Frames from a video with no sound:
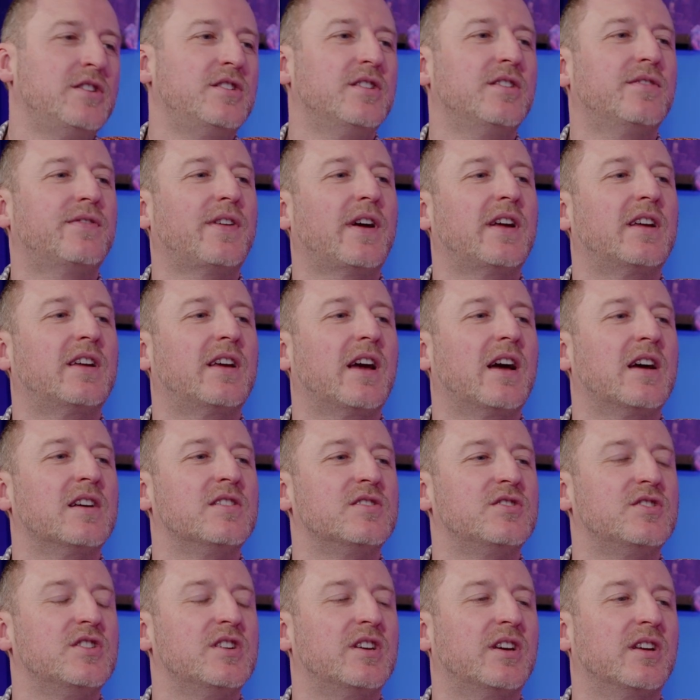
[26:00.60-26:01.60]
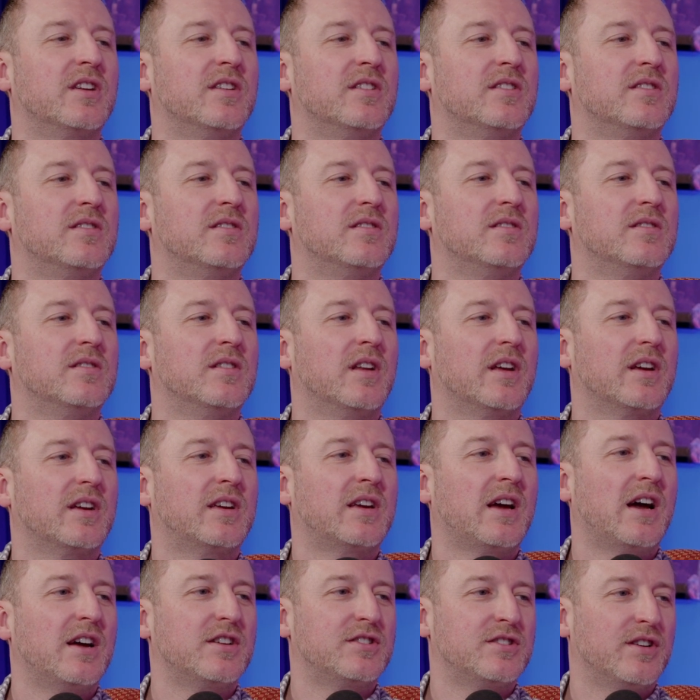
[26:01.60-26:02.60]
do you think it is you can like
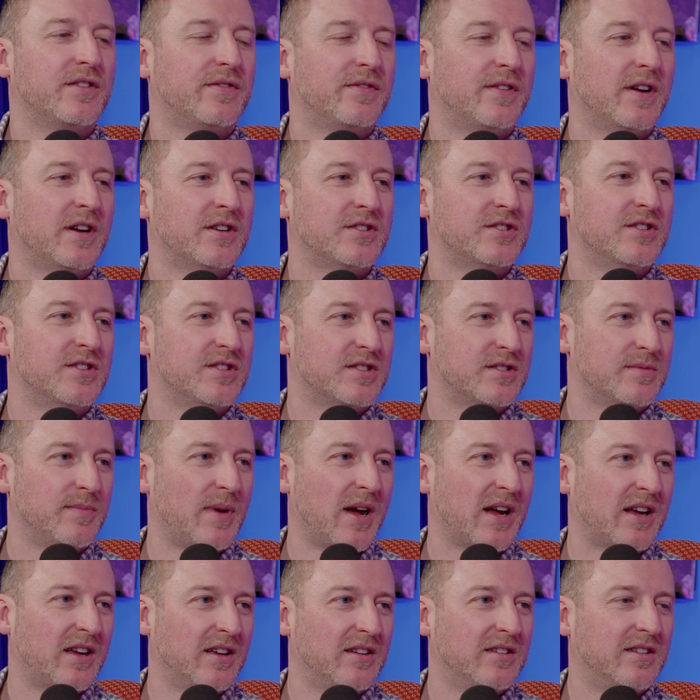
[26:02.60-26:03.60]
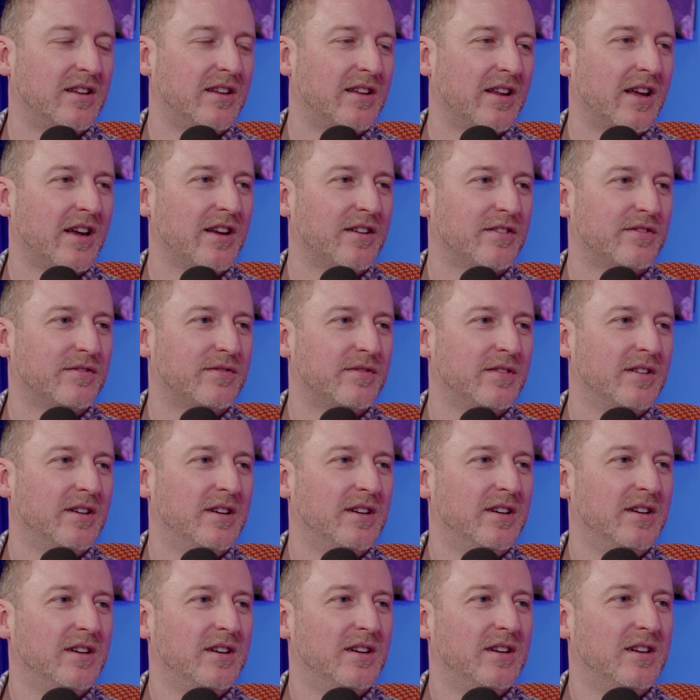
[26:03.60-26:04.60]
catch a fish and smack it to death,
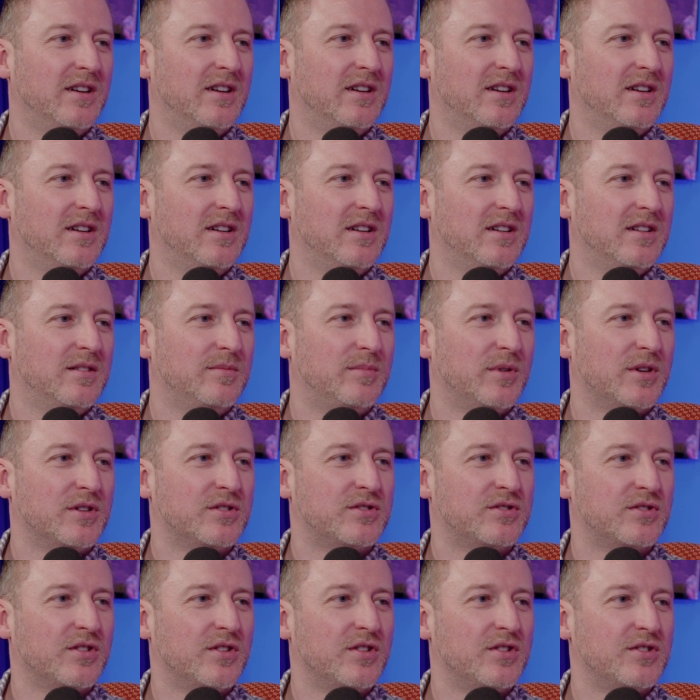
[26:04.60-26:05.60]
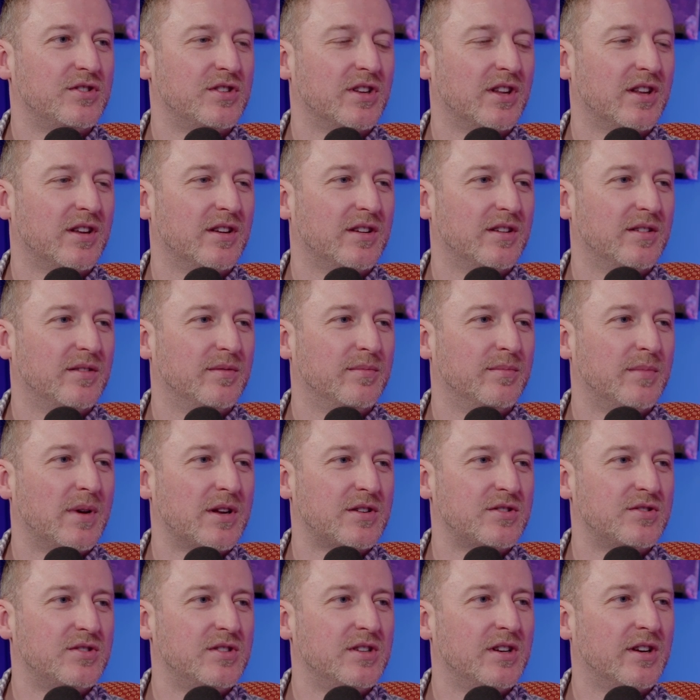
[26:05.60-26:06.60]
but as soon as you like
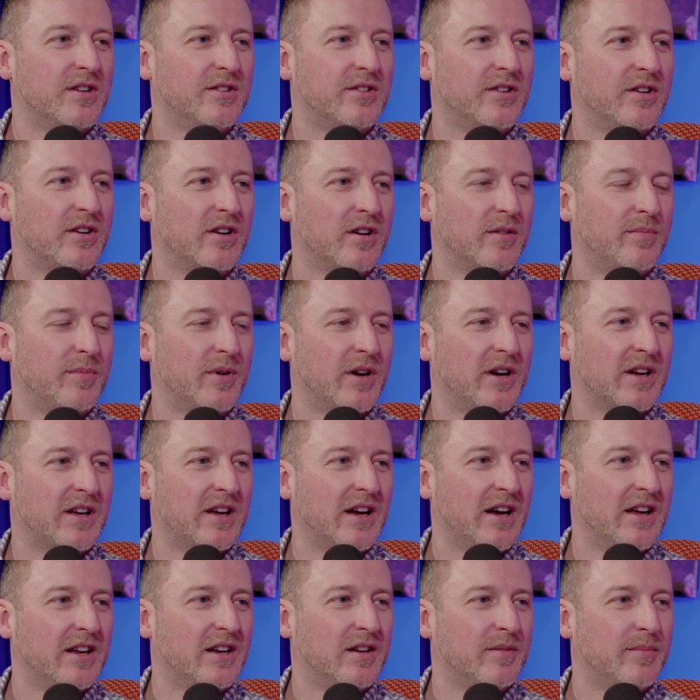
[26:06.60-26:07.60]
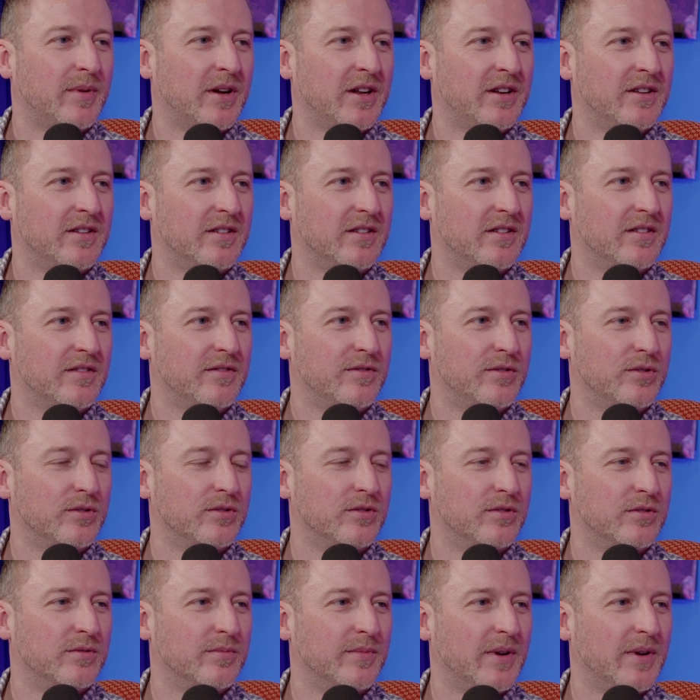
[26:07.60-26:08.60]
mistreat a dog or put a cat in a bin, folk go